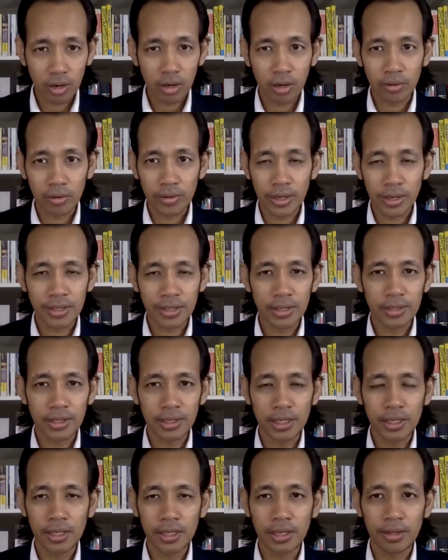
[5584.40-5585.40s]
or rather
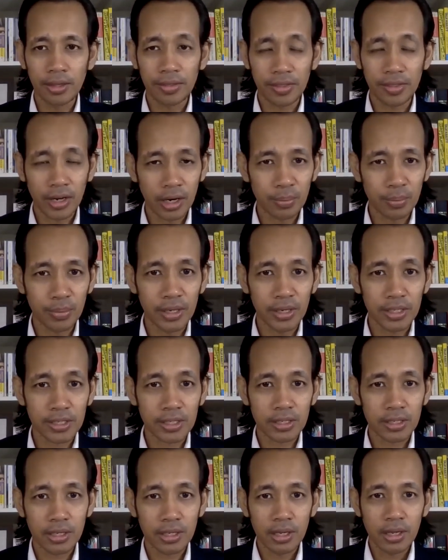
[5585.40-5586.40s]
the
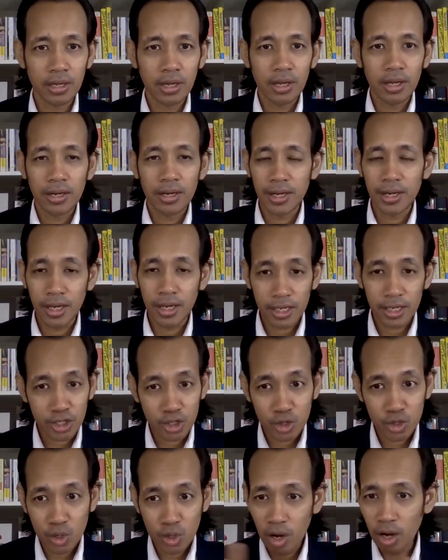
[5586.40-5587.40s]
therapist
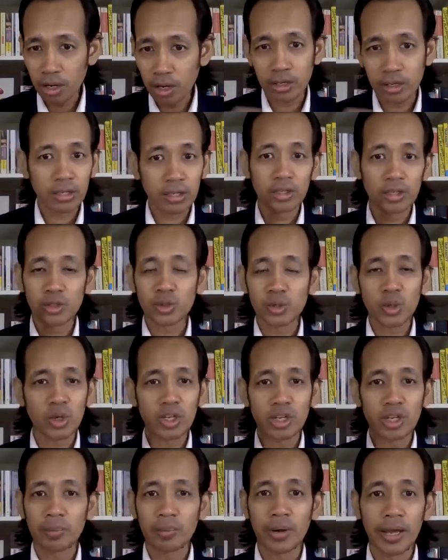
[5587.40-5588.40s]
does not
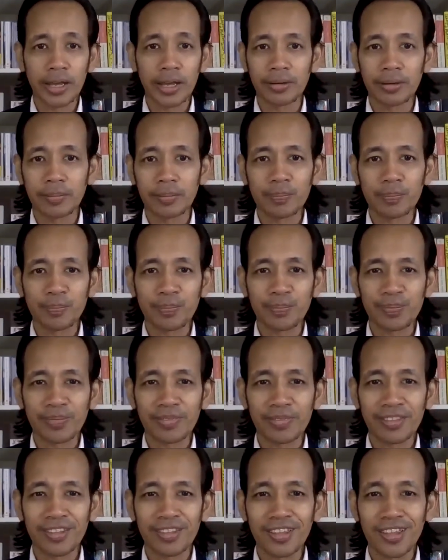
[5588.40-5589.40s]
control your mind.
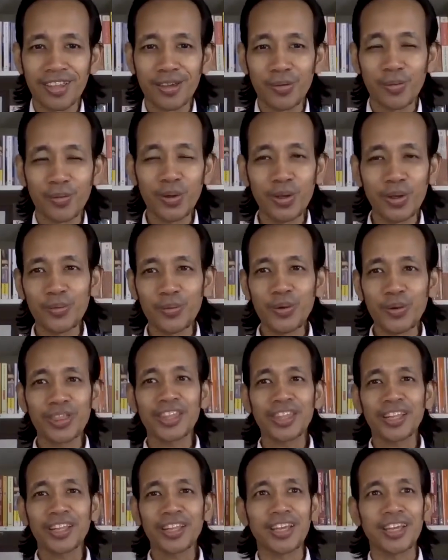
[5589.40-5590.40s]
We, we
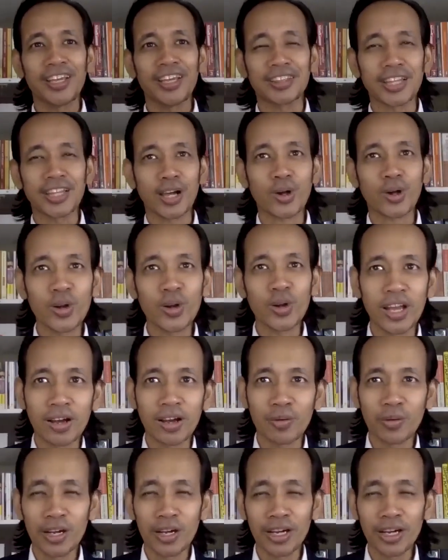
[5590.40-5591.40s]
think that it eh, takut
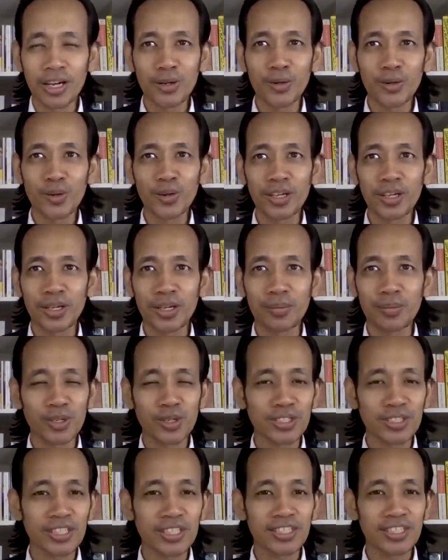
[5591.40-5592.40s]
lah when to do
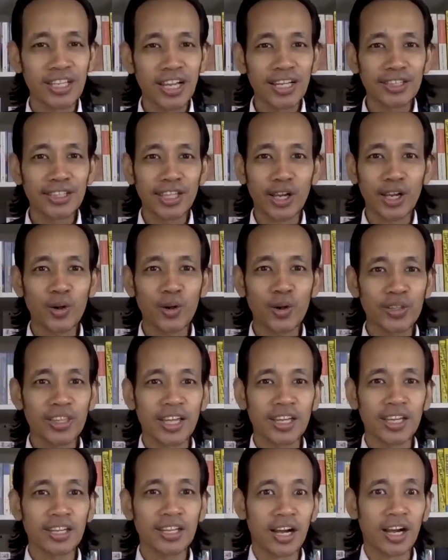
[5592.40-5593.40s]
hypnosis, takut
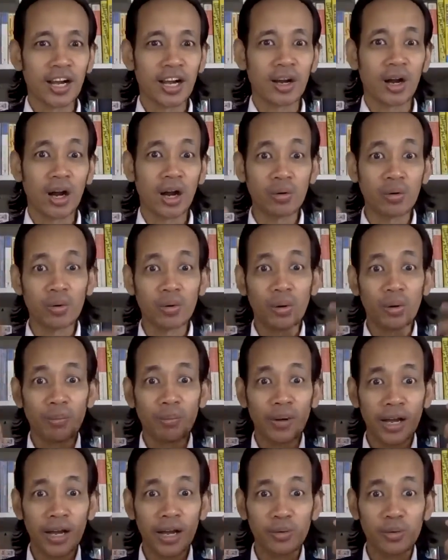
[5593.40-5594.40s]
that uh, our
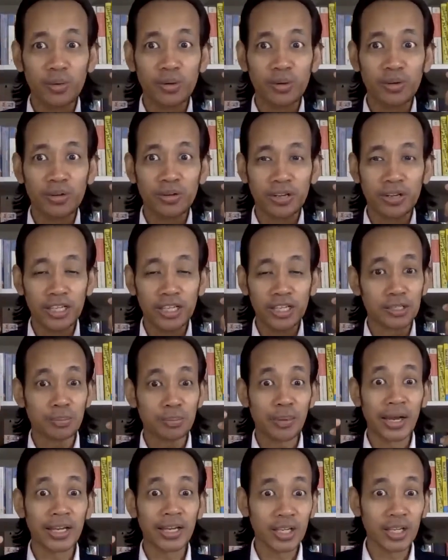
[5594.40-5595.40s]
mind is
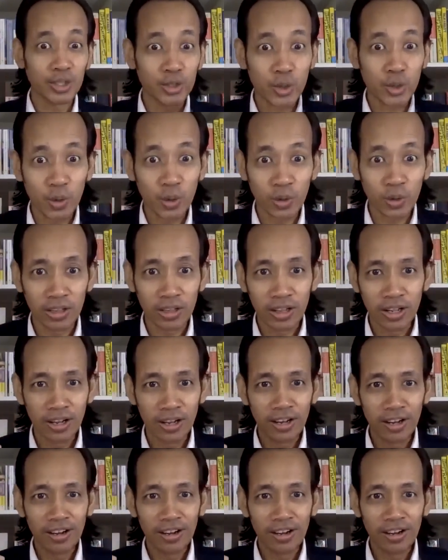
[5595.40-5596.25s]
mind control,